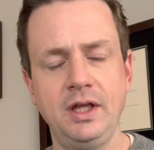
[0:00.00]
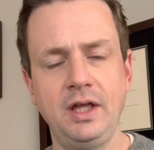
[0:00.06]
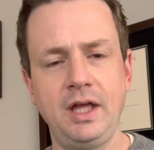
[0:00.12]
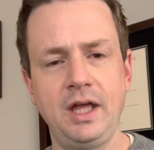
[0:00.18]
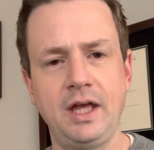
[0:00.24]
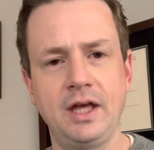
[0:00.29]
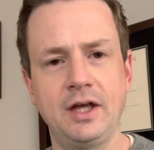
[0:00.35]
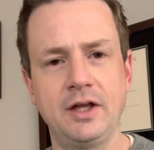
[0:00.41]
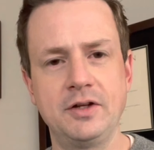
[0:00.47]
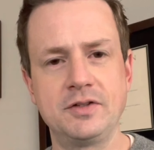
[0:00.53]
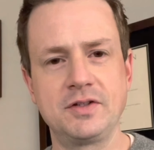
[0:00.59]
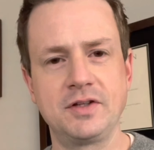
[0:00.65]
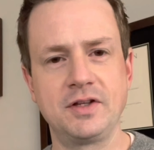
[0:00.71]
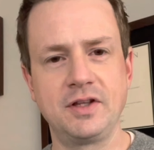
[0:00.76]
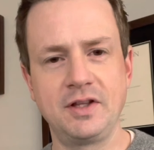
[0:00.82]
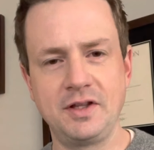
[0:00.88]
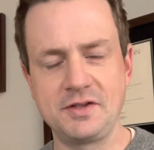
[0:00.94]
And
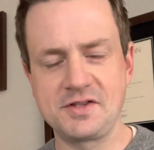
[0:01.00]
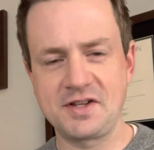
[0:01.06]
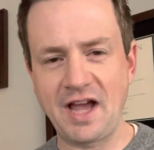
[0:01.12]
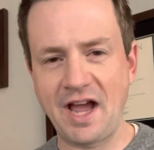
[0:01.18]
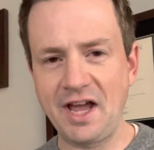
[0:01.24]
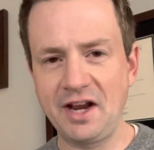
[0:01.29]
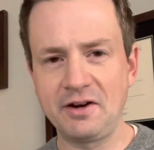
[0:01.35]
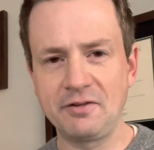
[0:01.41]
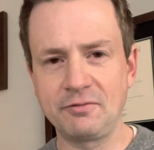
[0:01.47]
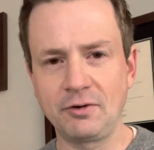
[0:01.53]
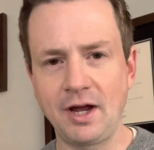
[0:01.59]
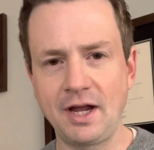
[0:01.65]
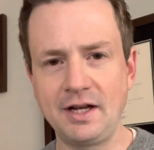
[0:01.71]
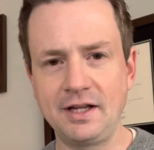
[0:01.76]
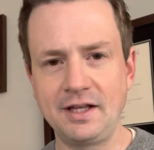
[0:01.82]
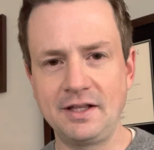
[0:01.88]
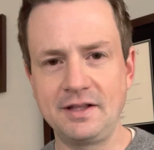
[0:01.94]
it's kind of
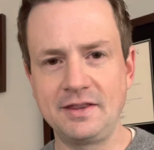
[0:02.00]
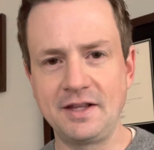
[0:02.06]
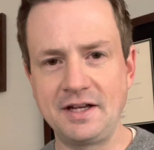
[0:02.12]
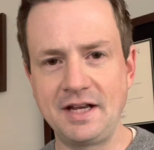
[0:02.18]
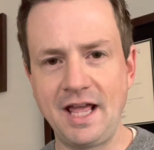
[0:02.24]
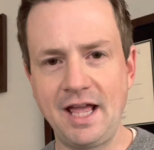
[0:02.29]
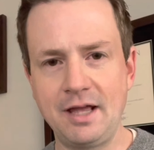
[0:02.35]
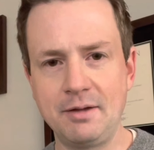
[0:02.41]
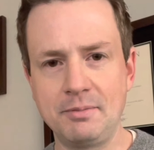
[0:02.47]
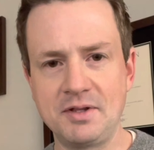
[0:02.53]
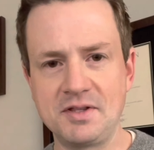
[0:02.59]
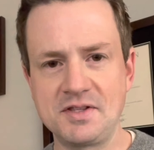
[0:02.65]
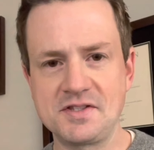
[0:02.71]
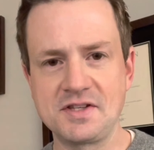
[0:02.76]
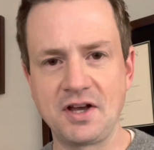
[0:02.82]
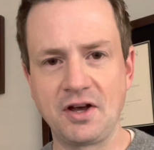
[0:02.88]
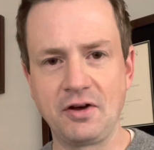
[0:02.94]
right in the name
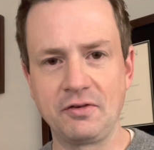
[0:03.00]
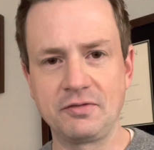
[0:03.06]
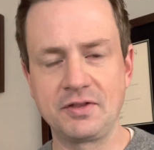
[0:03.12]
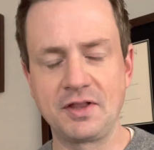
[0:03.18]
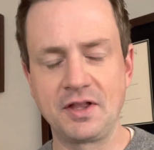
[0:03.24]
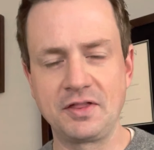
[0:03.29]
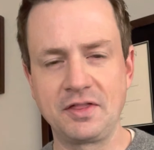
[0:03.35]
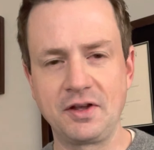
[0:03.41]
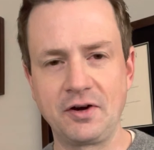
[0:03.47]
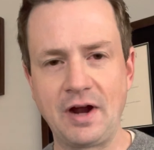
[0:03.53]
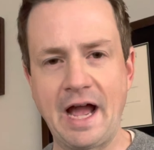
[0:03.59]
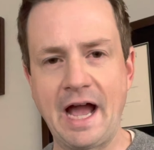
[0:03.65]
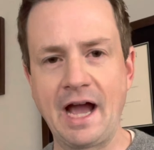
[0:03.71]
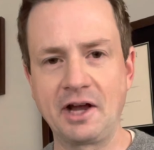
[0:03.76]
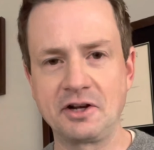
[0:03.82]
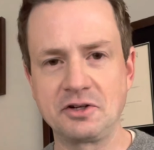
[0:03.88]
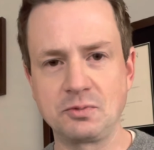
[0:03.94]
itself that their
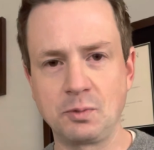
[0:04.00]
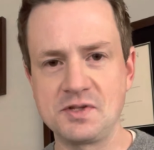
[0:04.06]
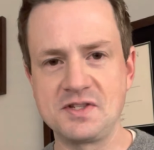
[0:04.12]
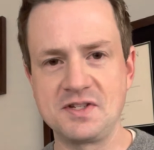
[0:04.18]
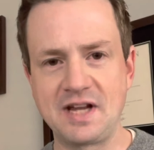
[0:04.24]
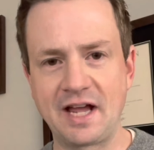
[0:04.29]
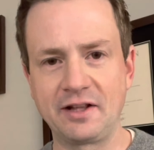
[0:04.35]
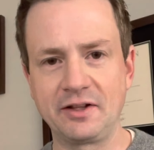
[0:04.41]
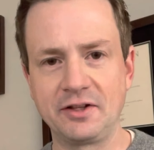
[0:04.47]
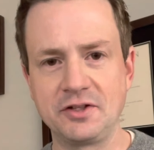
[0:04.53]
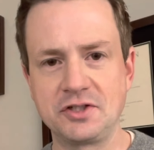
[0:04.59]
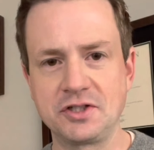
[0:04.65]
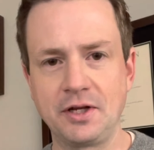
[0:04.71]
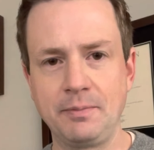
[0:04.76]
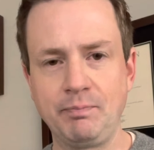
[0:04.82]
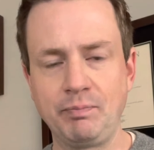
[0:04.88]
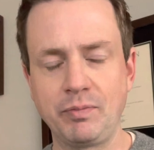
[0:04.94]
act was
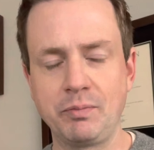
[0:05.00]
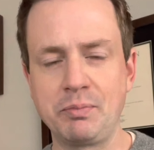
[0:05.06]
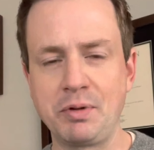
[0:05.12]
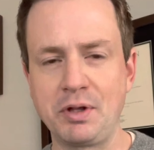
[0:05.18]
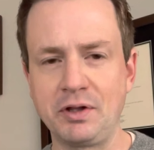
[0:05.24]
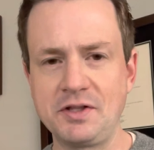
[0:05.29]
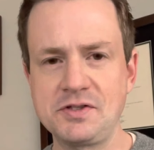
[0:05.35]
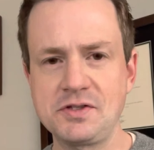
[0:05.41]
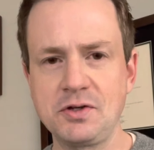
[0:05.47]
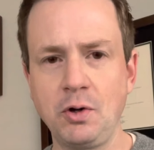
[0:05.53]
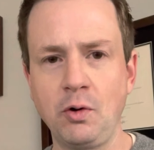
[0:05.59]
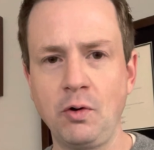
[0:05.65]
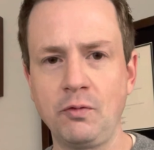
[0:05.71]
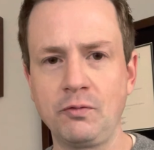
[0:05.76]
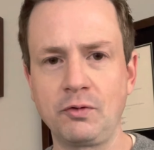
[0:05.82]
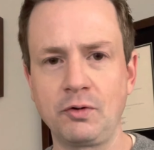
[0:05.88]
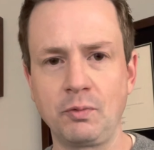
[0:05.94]
negligent. But let's go
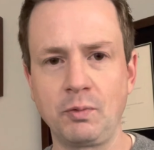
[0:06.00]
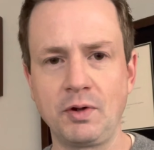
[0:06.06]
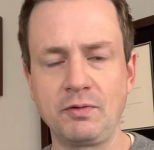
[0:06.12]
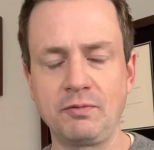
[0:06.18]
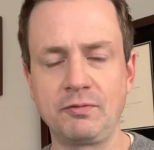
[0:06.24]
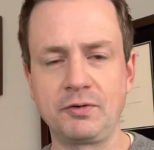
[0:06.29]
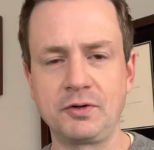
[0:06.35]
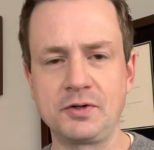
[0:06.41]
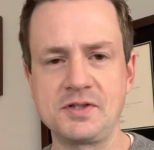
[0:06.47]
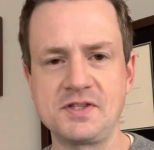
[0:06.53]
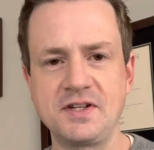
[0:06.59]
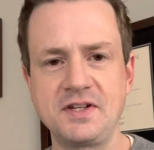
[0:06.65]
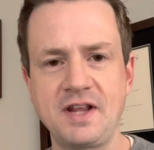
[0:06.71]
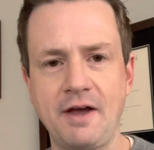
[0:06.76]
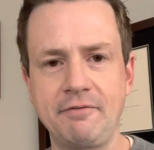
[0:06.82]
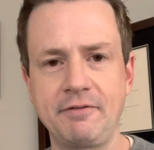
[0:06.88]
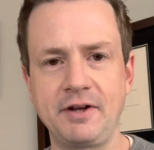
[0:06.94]
over what first the
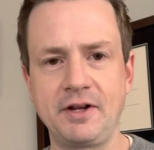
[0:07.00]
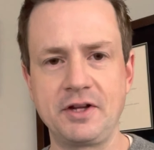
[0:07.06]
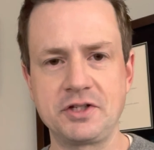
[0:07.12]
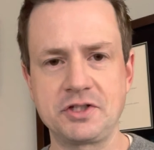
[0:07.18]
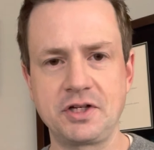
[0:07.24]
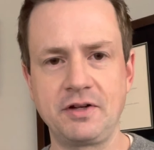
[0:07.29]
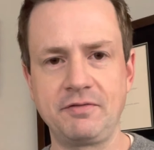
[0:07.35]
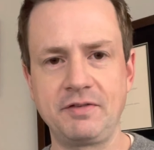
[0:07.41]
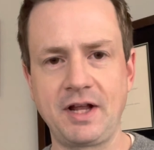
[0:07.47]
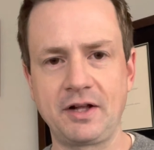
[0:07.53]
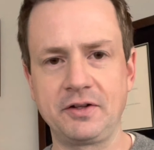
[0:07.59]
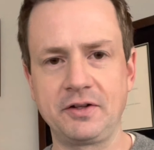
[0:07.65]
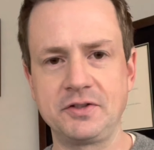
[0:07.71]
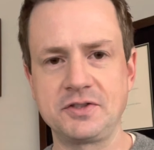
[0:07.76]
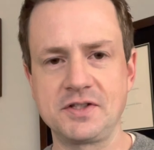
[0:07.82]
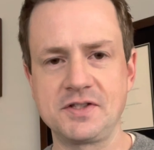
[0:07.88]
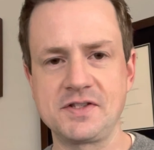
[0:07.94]
definition of
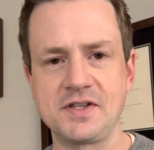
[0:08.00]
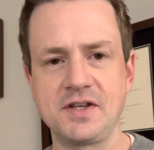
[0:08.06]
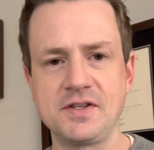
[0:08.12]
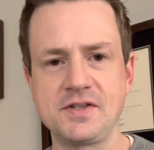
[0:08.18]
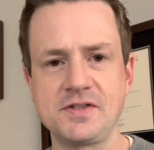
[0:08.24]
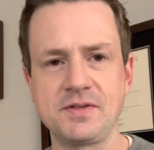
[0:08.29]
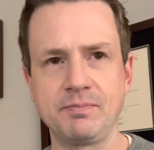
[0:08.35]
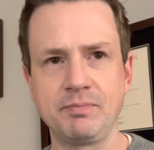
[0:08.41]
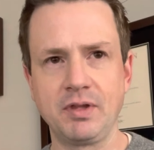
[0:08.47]
negligence is.